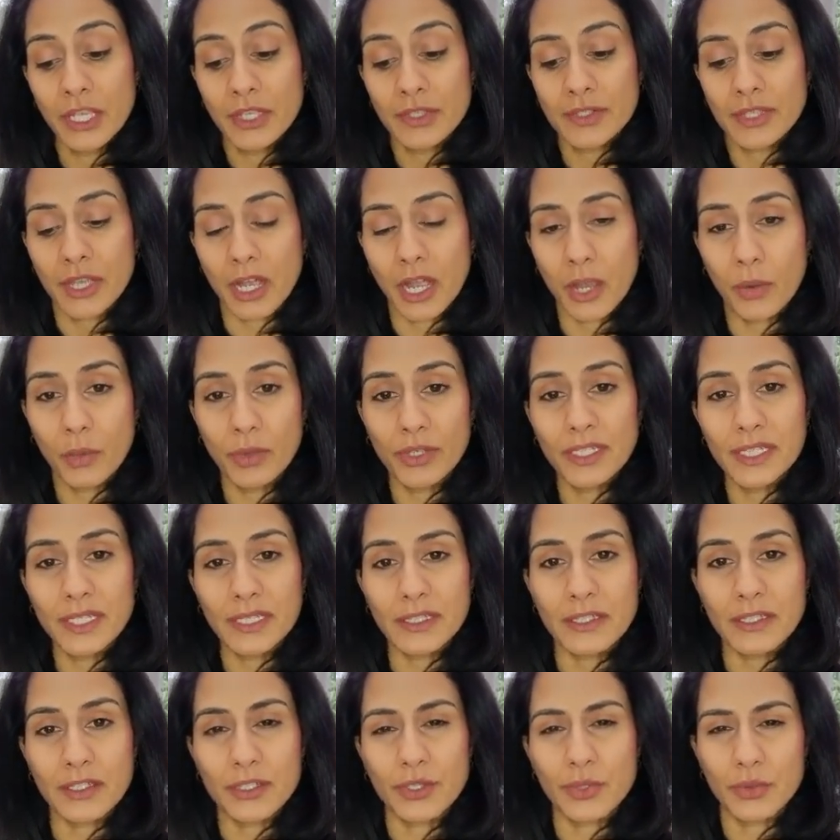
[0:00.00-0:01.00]
So I
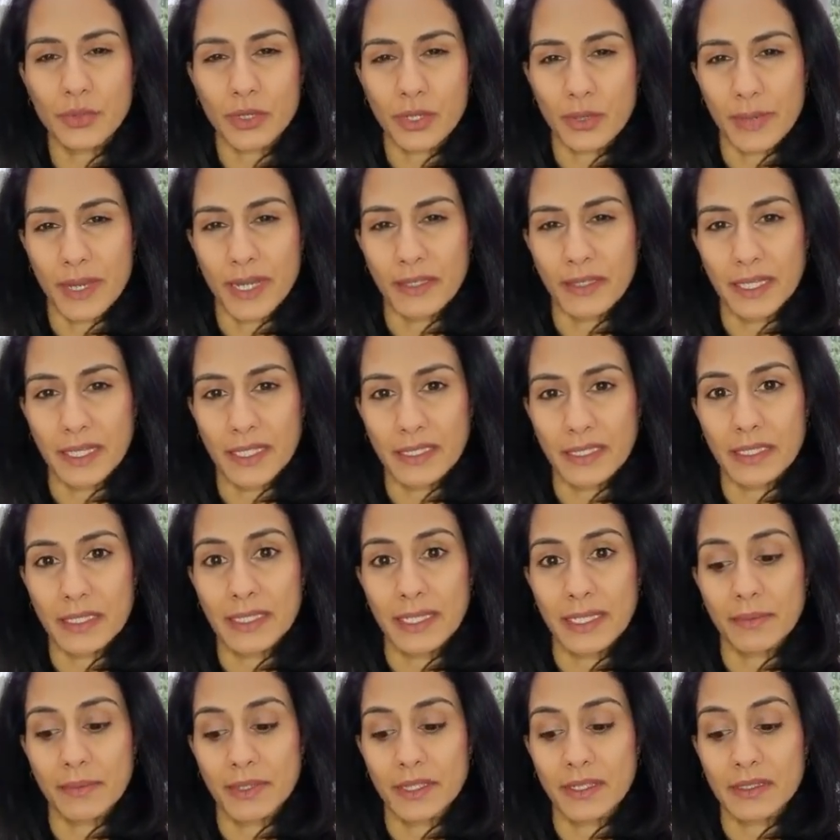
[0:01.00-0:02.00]
wanted to talk about that
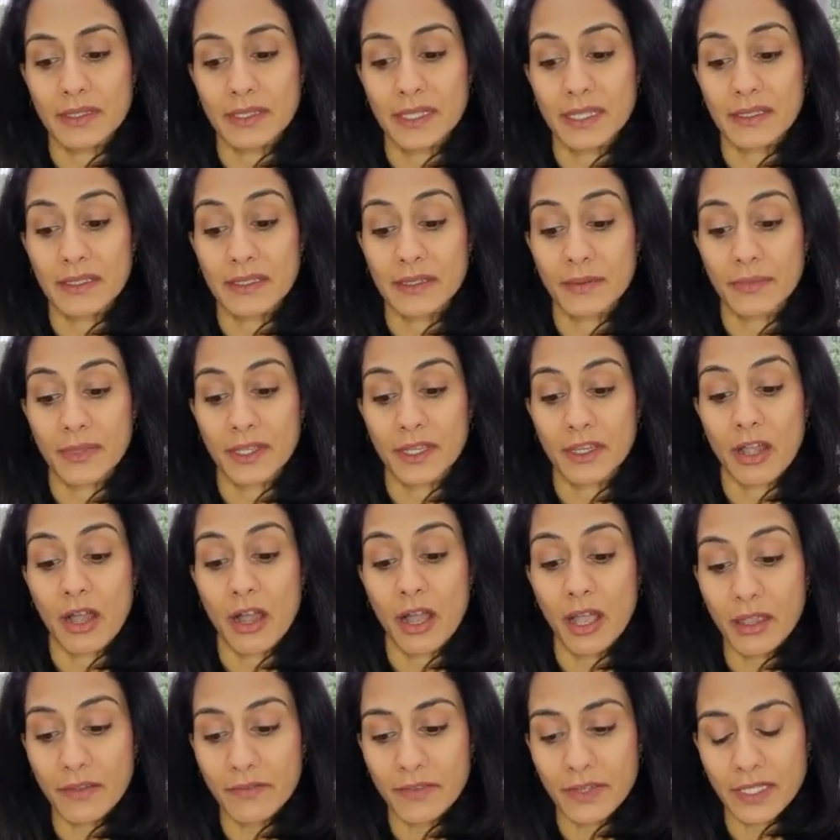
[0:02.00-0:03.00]
today because that's something
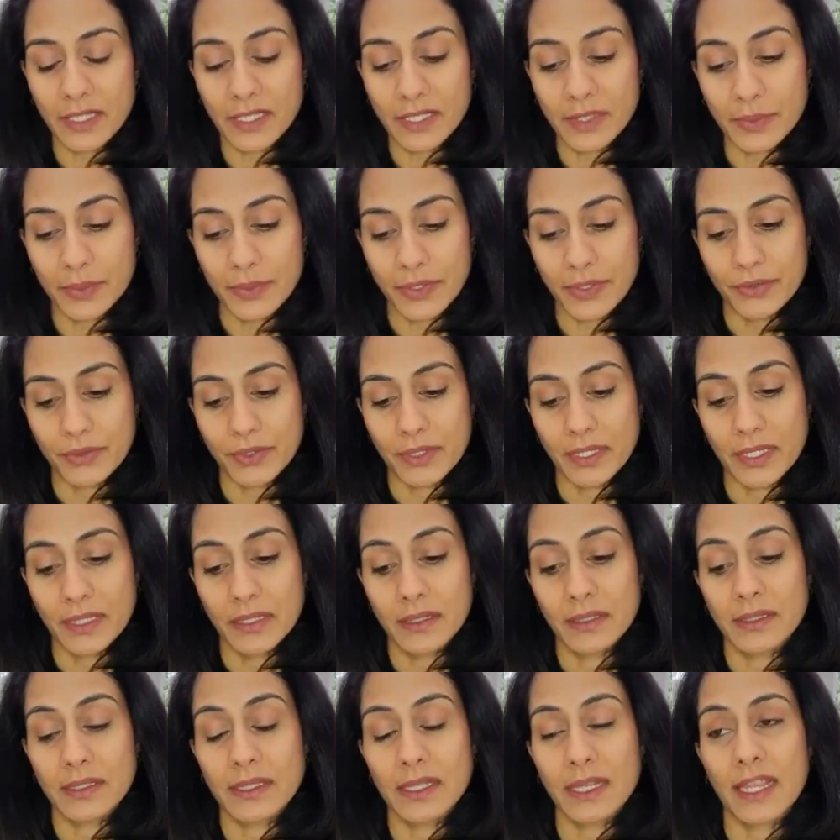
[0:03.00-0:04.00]
I've
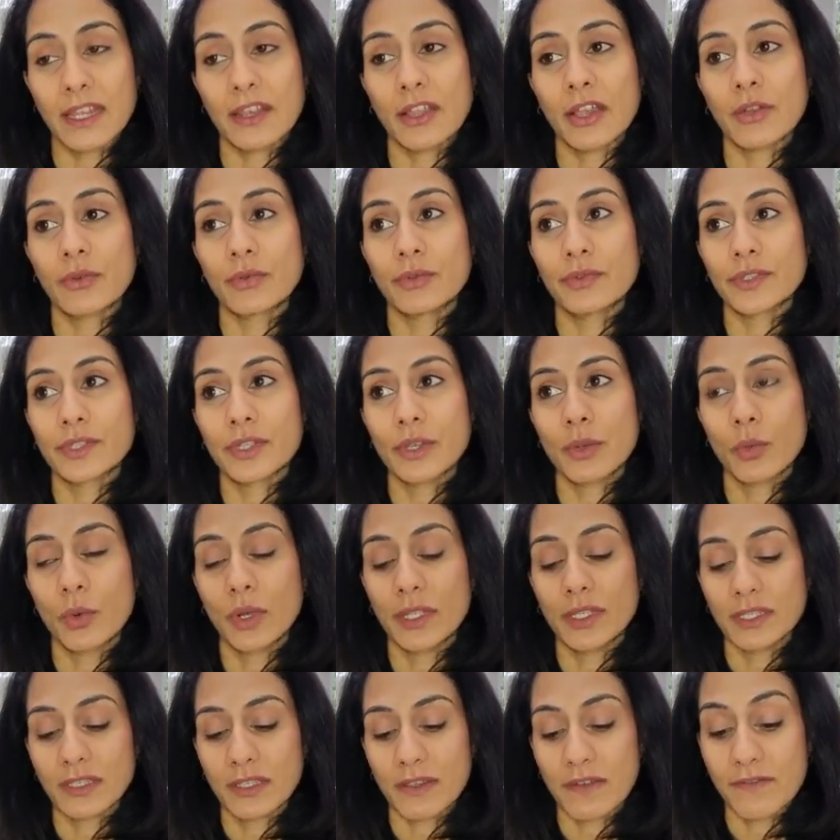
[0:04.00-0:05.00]
experienced, and I also
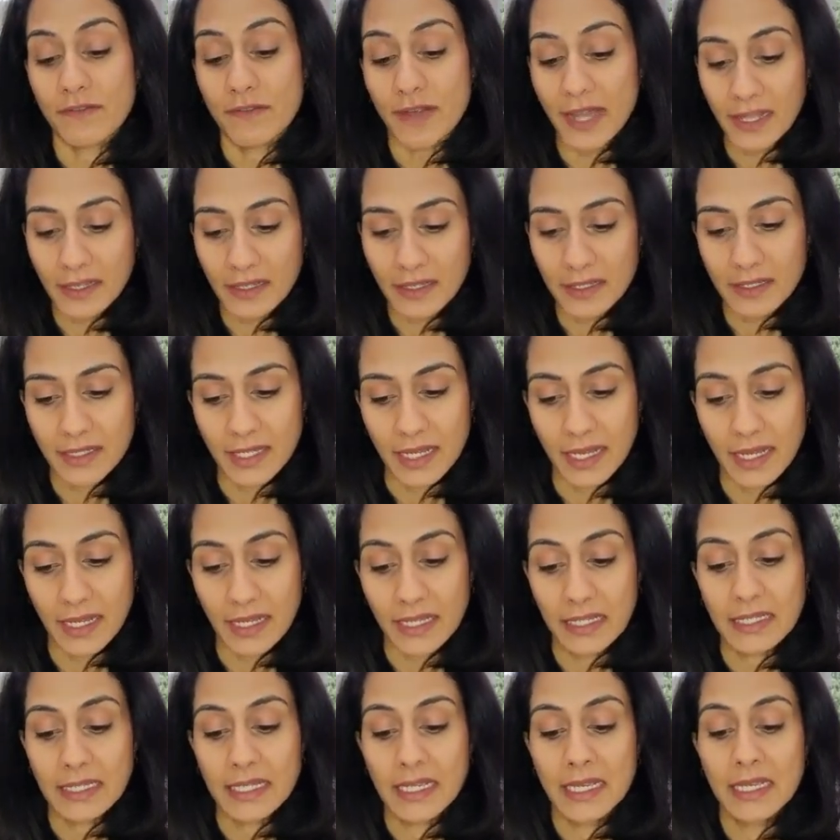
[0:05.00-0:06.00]
want to
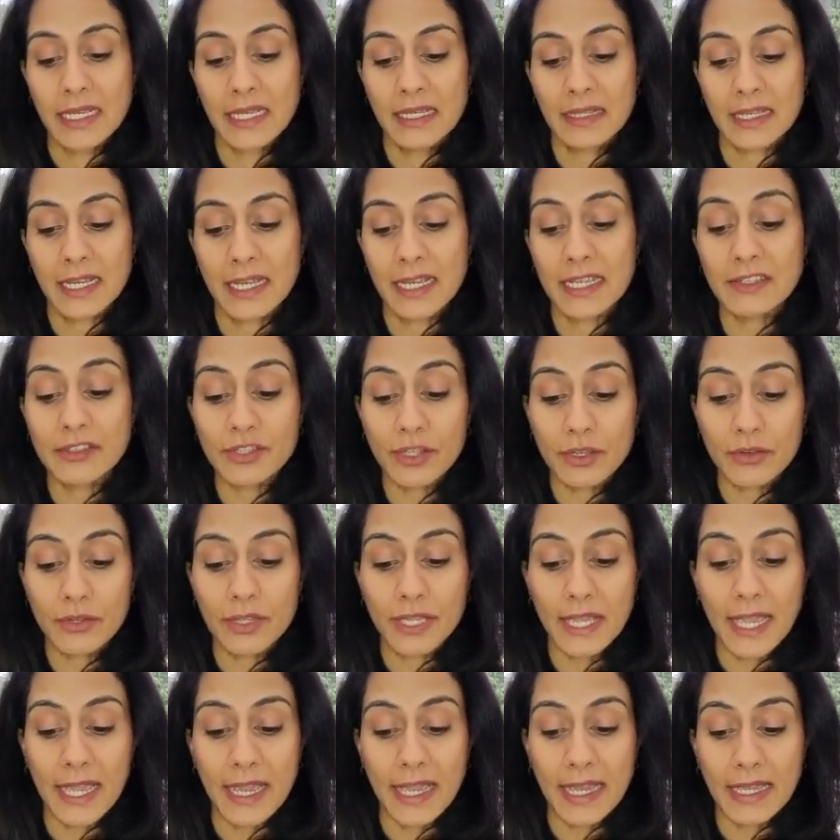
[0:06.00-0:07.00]
validate that it's
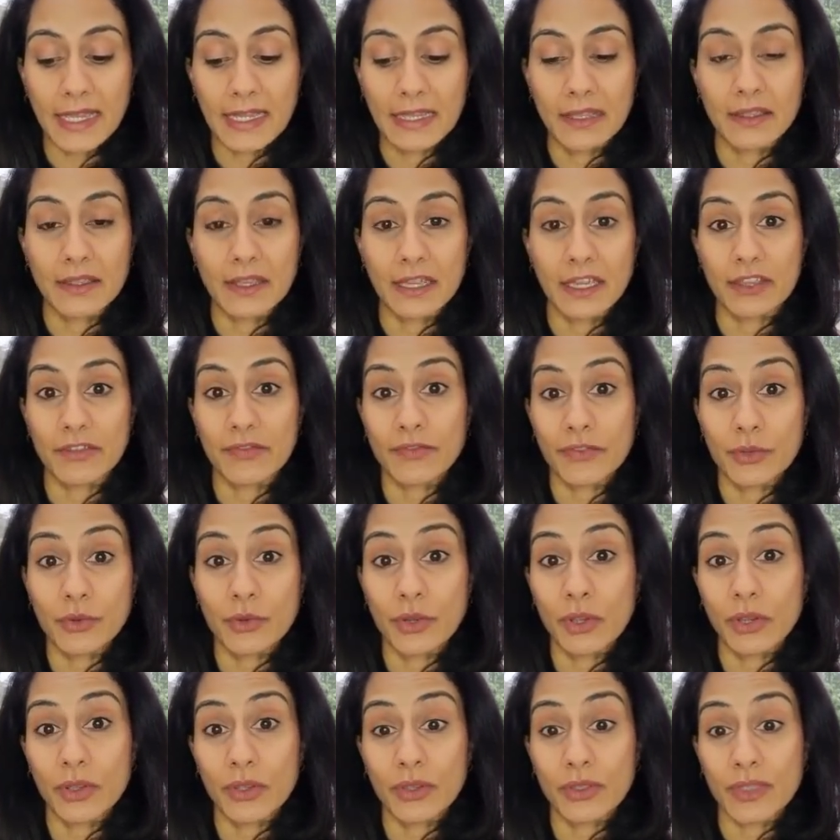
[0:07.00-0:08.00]
okay that if
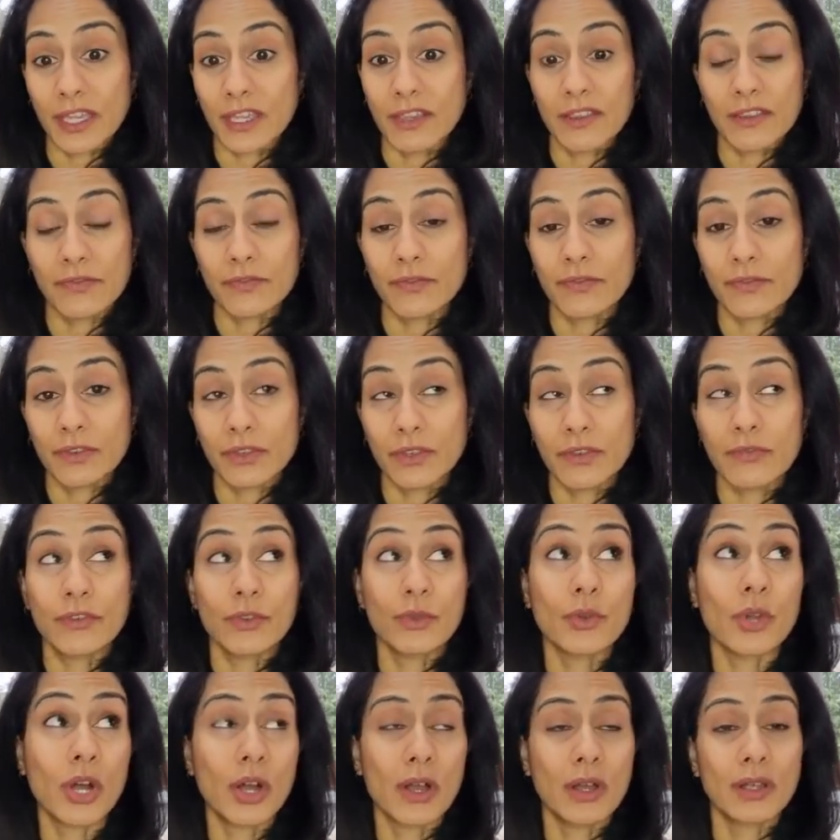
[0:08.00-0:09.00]

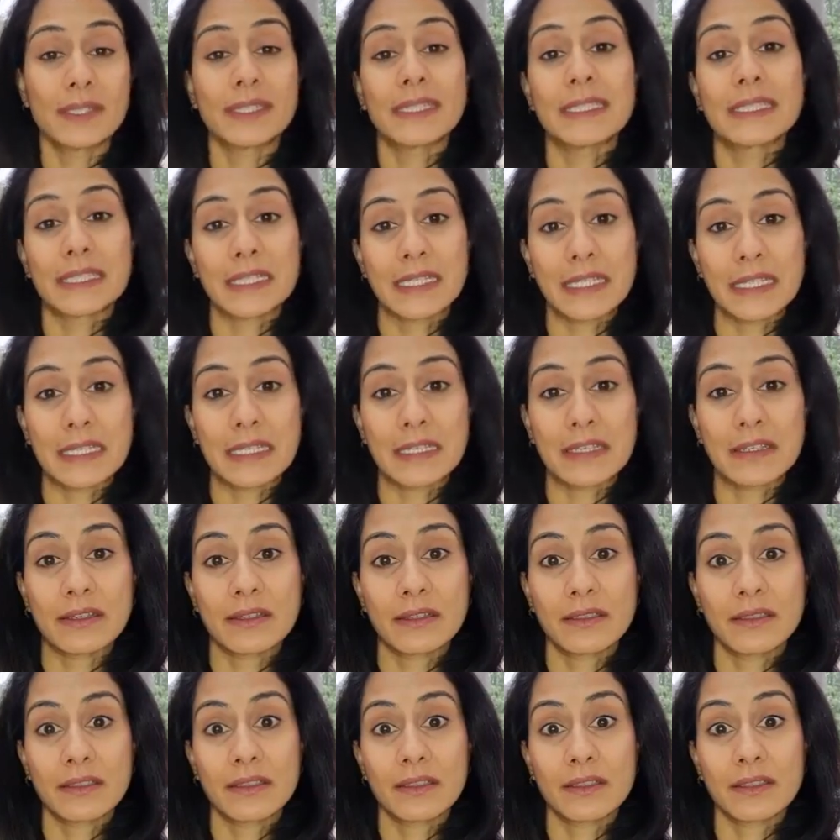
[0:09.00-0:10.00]
you can't see
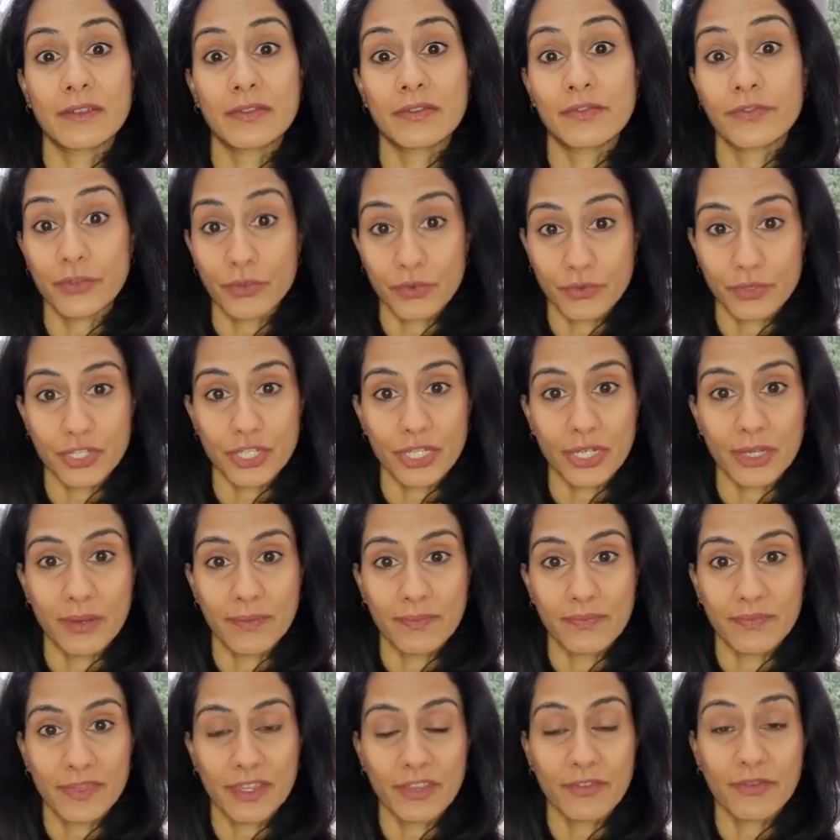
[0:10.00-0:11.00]
the future,
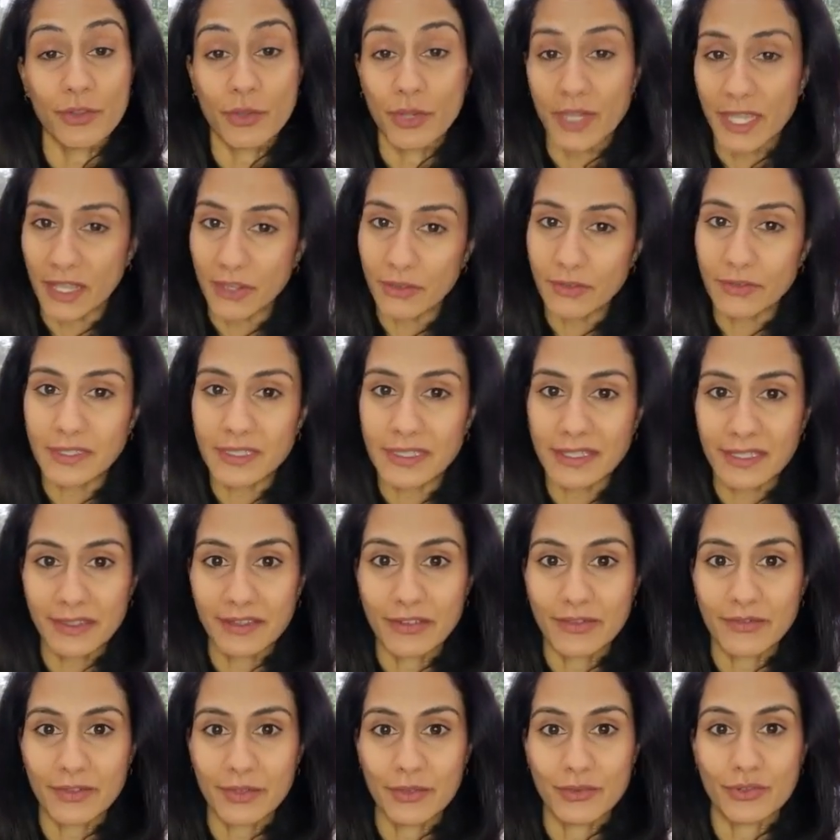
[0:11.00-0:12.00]
if you cannot see
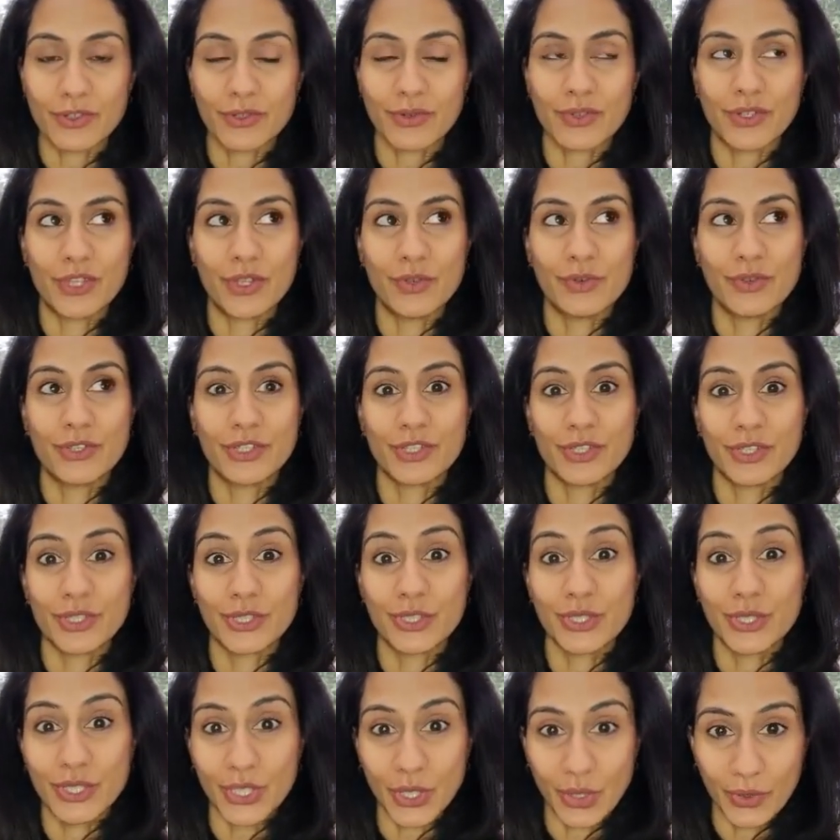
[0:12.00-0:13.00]
the future and you just
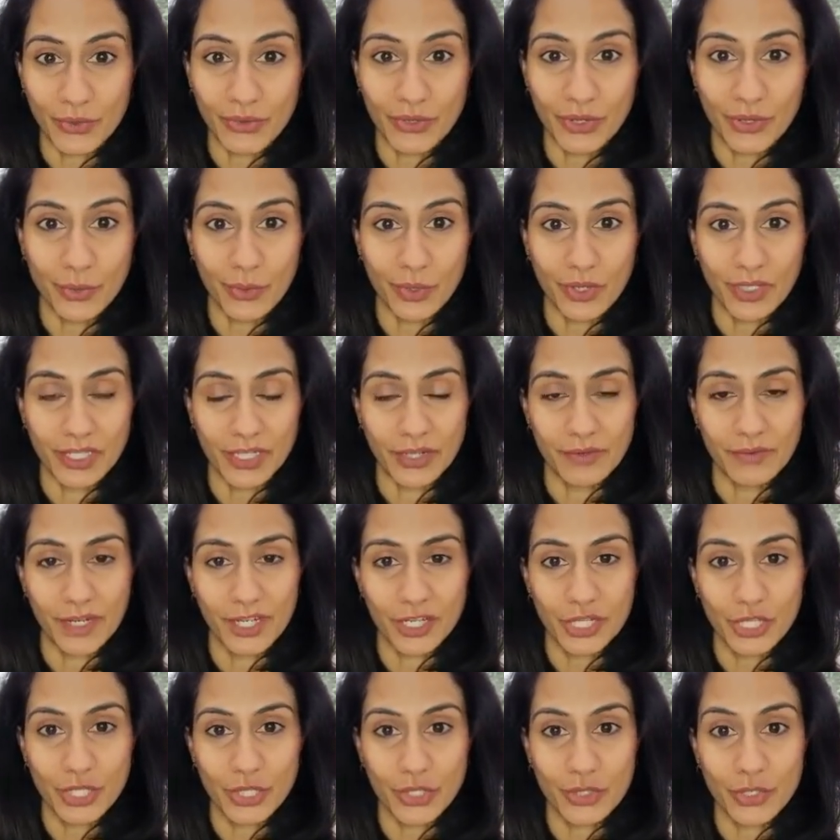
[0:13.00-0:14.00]
don't know what
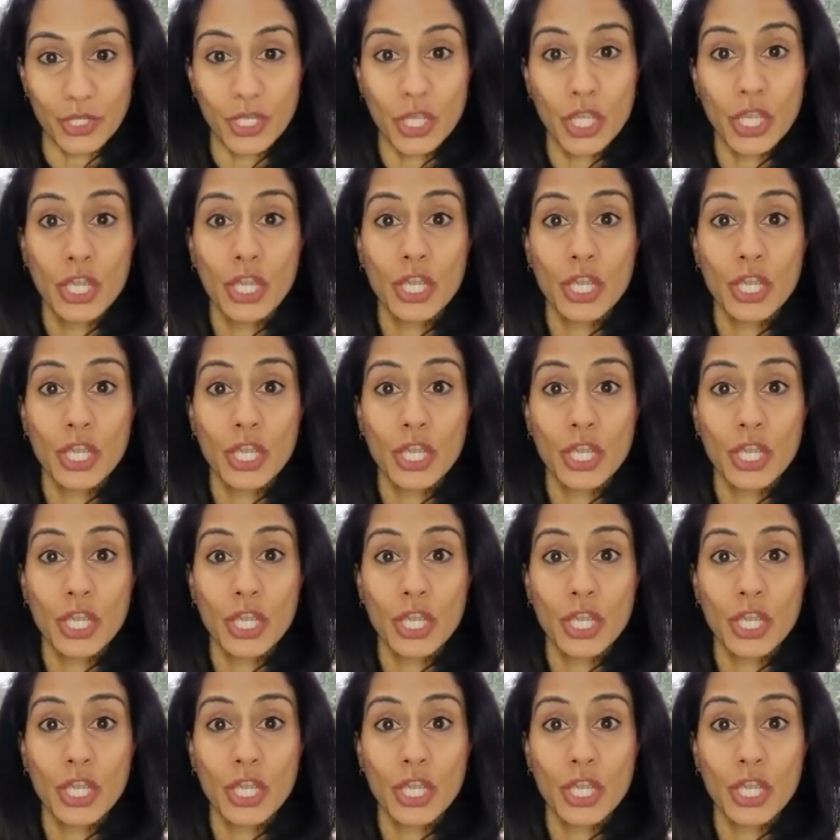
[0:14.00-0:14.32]
direction